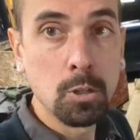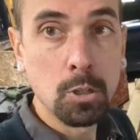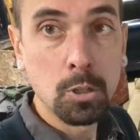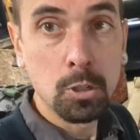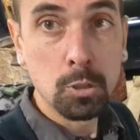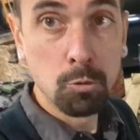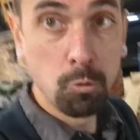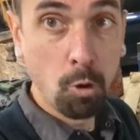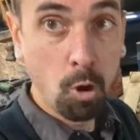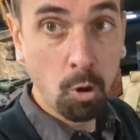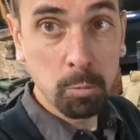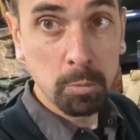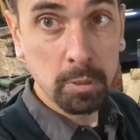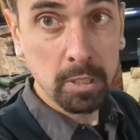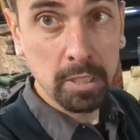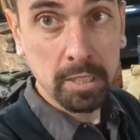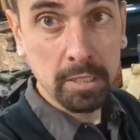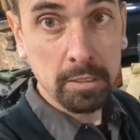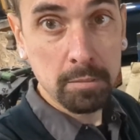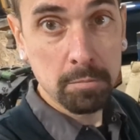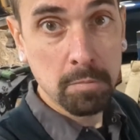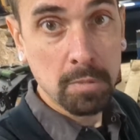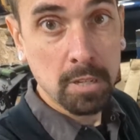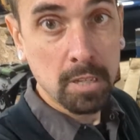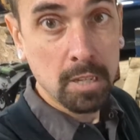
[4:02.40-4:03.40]

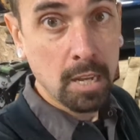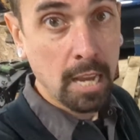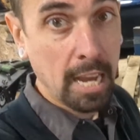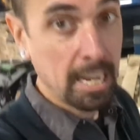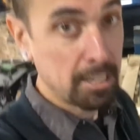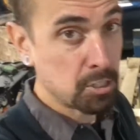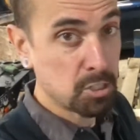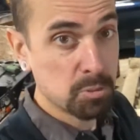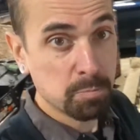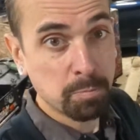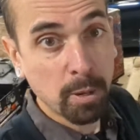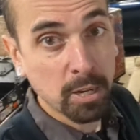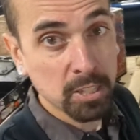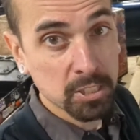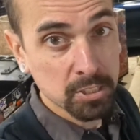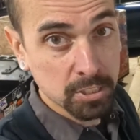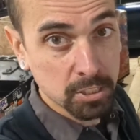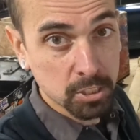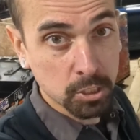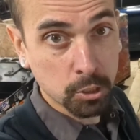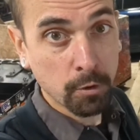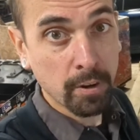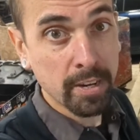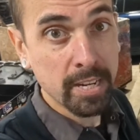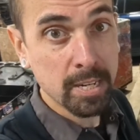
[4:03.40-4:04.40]
normally I just bust this
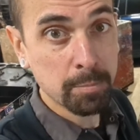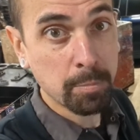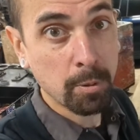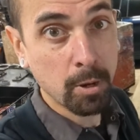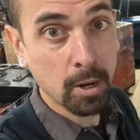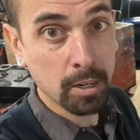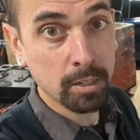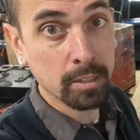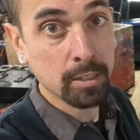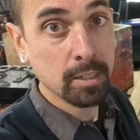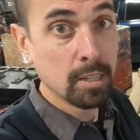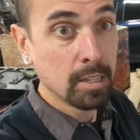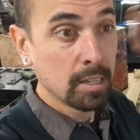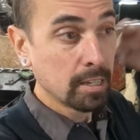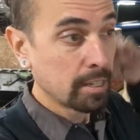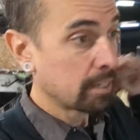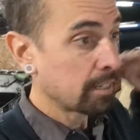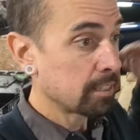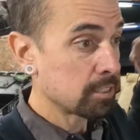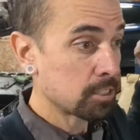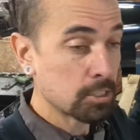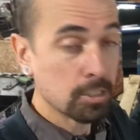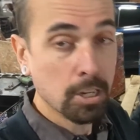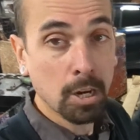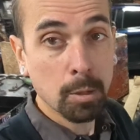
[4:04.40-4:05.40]
crate apart and
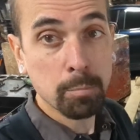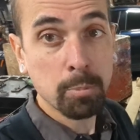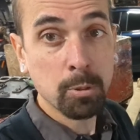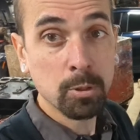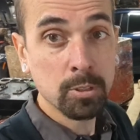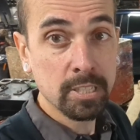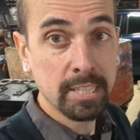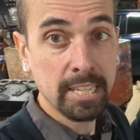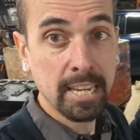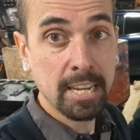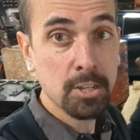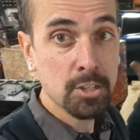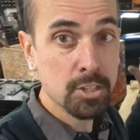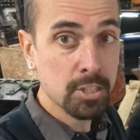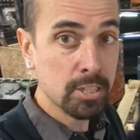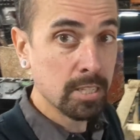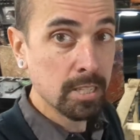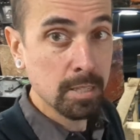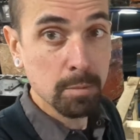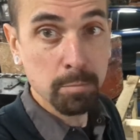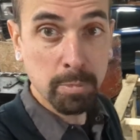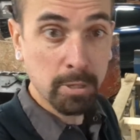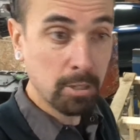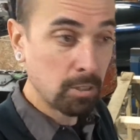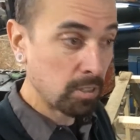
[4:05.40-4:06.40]
start putting the engine
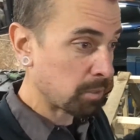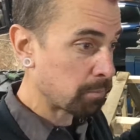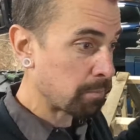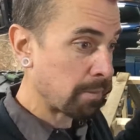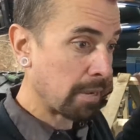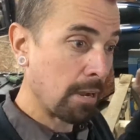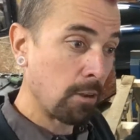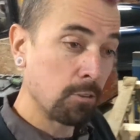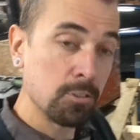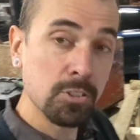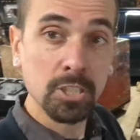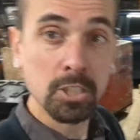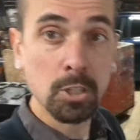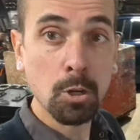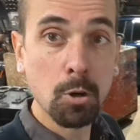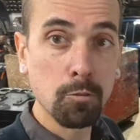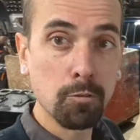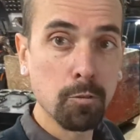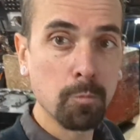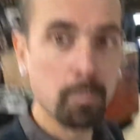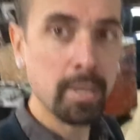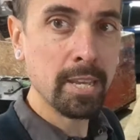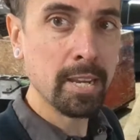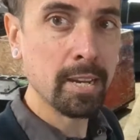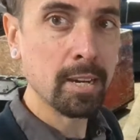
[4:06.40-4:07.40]
in, building mounts, and going
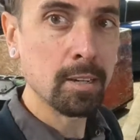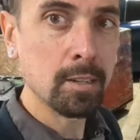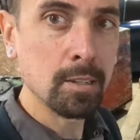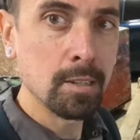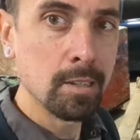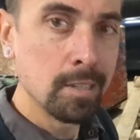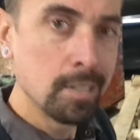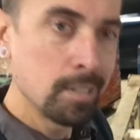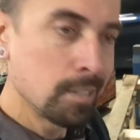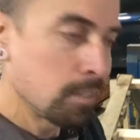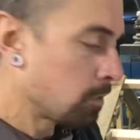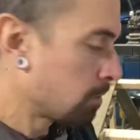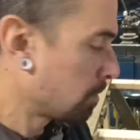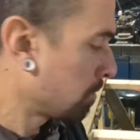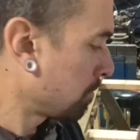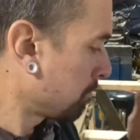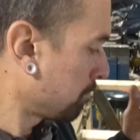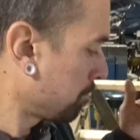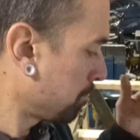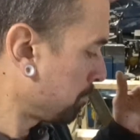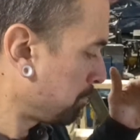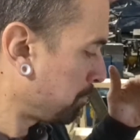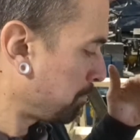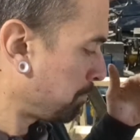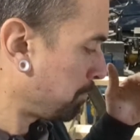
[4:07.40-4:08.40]
from there.
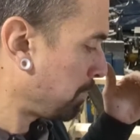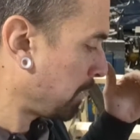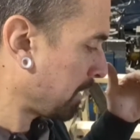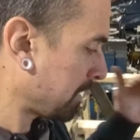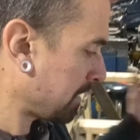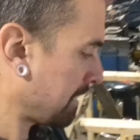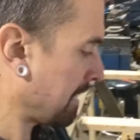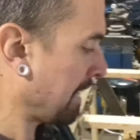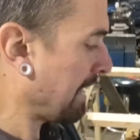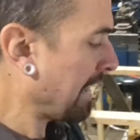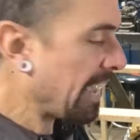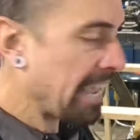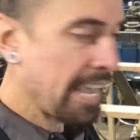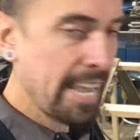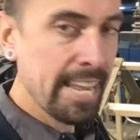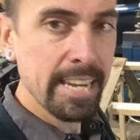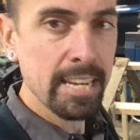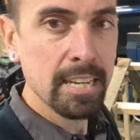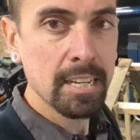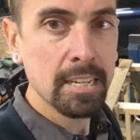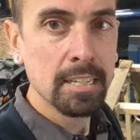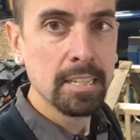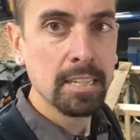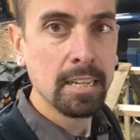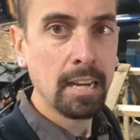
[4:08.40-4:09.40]
But
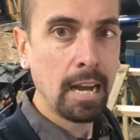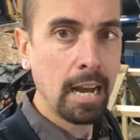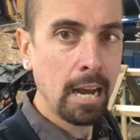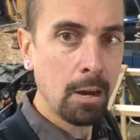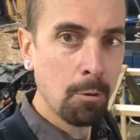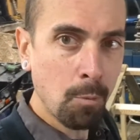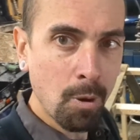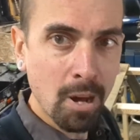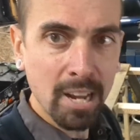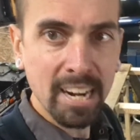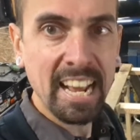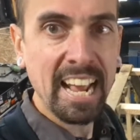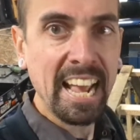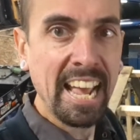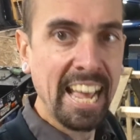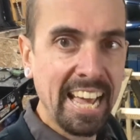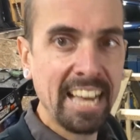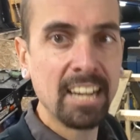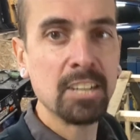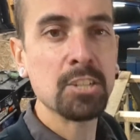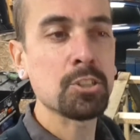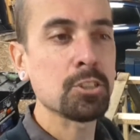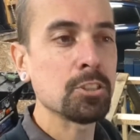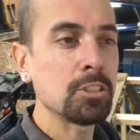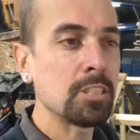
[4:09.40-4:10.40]
today, I want to
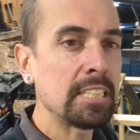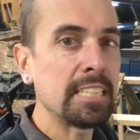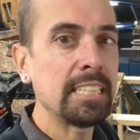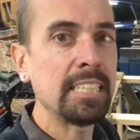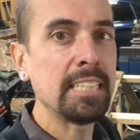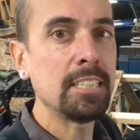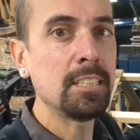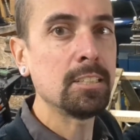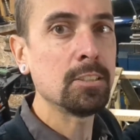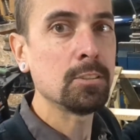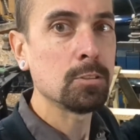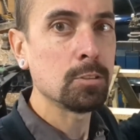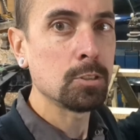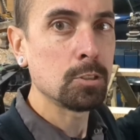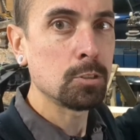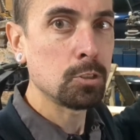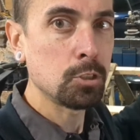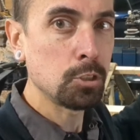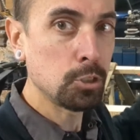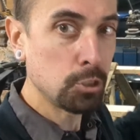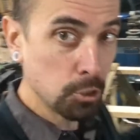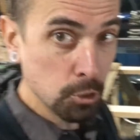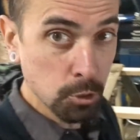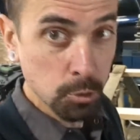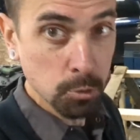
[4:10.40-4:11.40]
actually
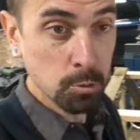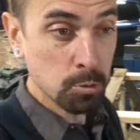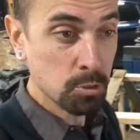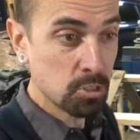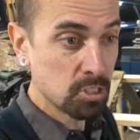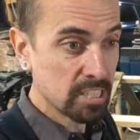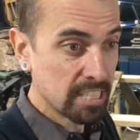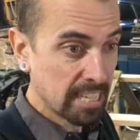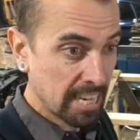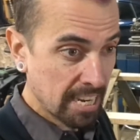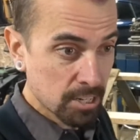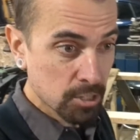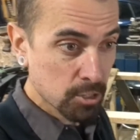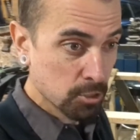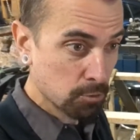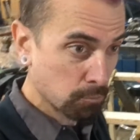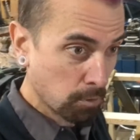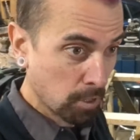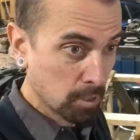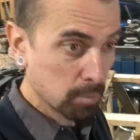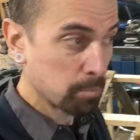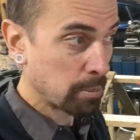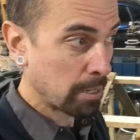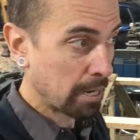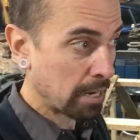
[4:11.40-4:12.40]
use the engine
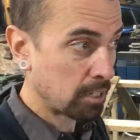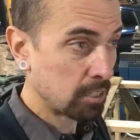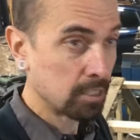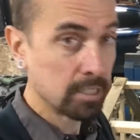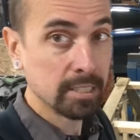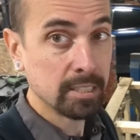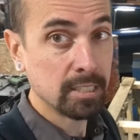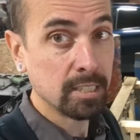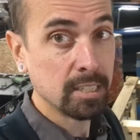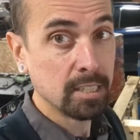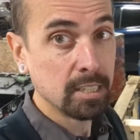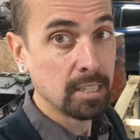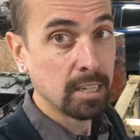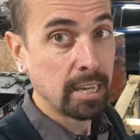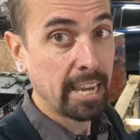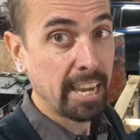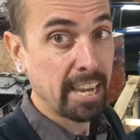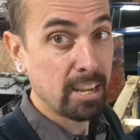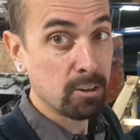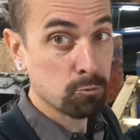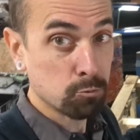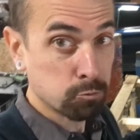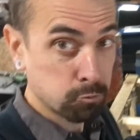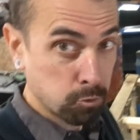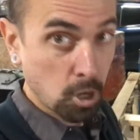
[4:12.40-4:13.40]
run pallet
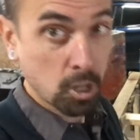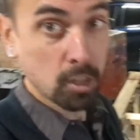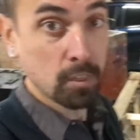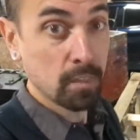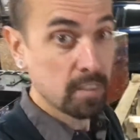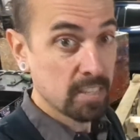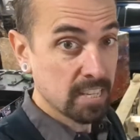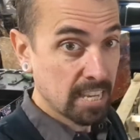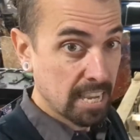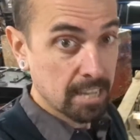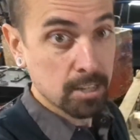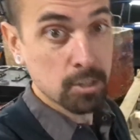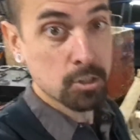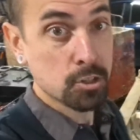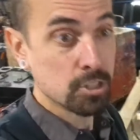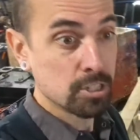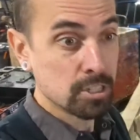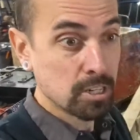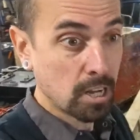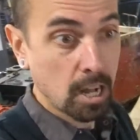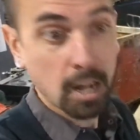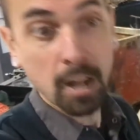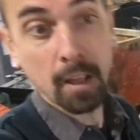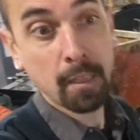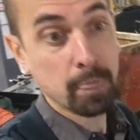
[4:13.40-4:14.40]
and run the engine
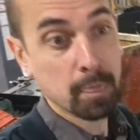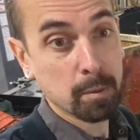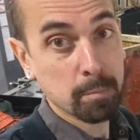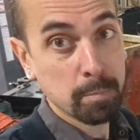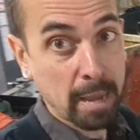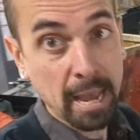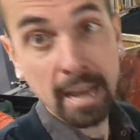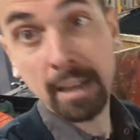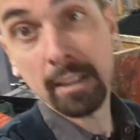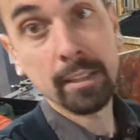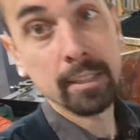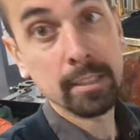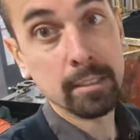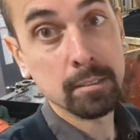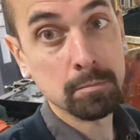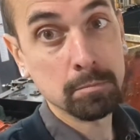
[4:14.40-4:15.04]
on the pallet.